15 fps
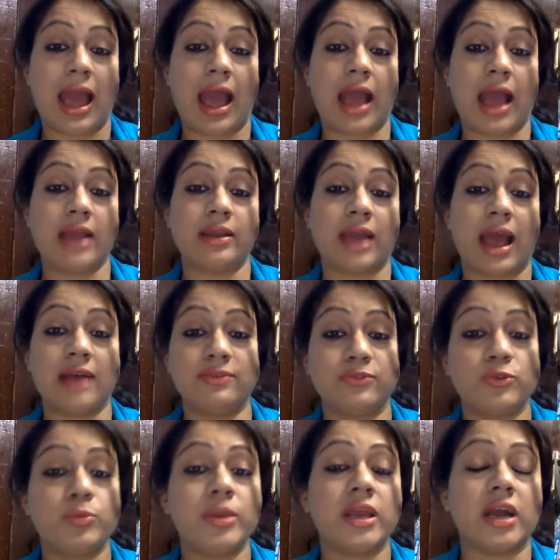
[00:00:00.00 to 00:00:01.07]
and have
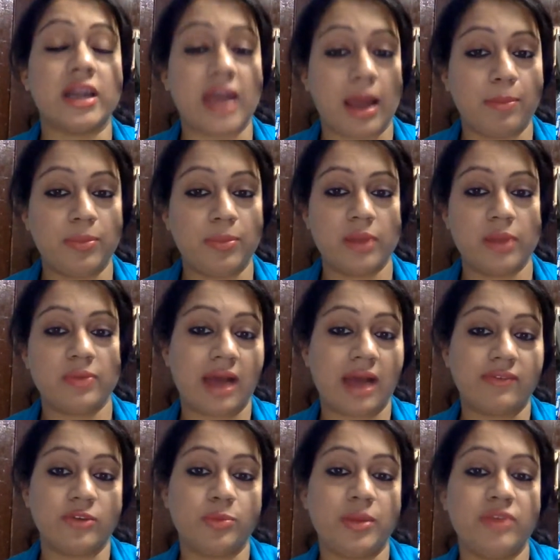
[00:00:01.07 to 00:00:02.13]
to be adaptive,
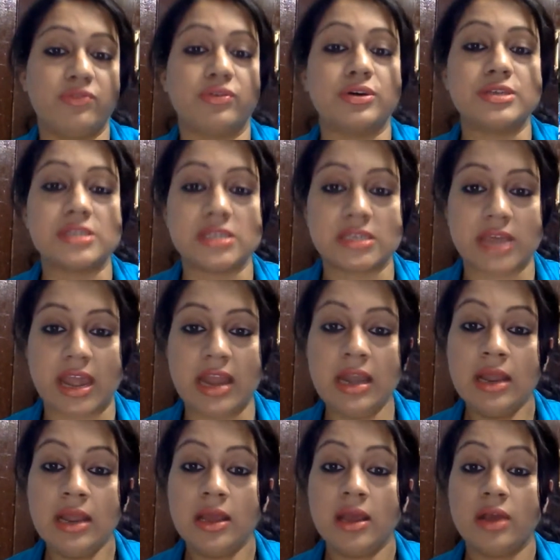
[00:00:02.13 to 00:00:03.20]
have to be
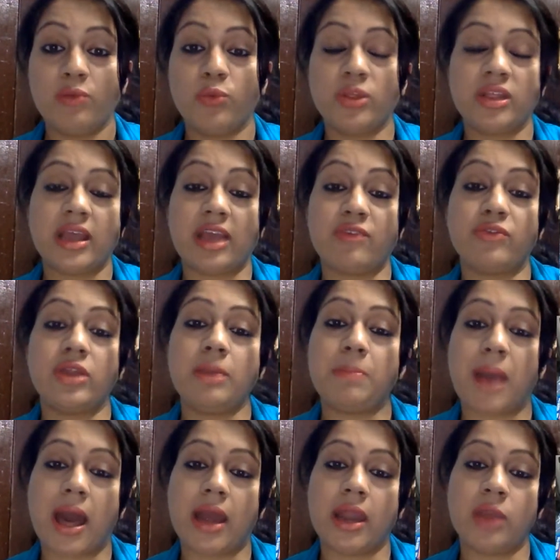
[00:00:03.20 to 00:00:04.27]
versatile with every
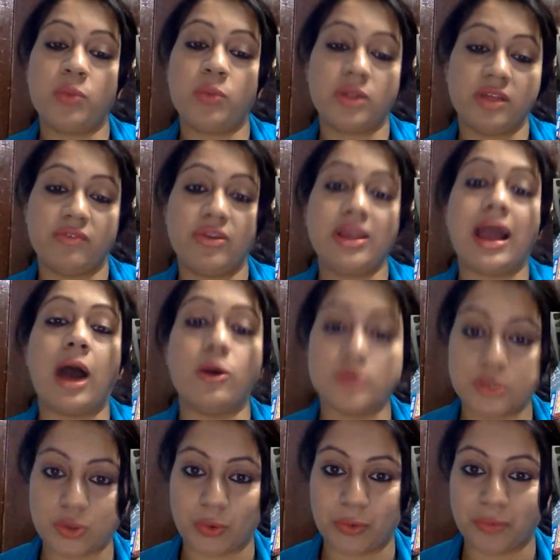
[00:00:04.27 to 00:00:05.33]
parent, with every
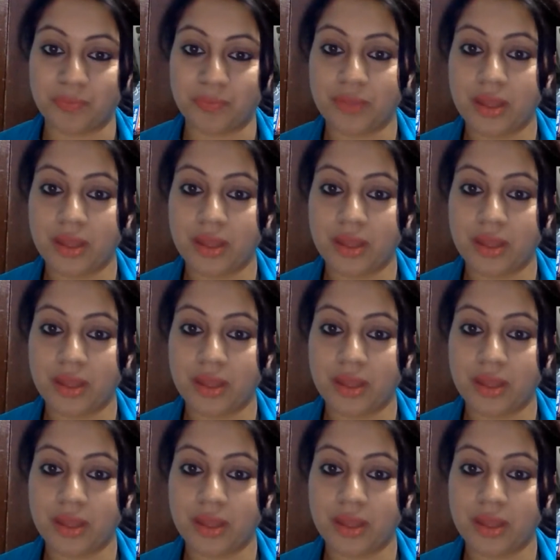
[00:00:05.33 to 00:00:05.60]
household.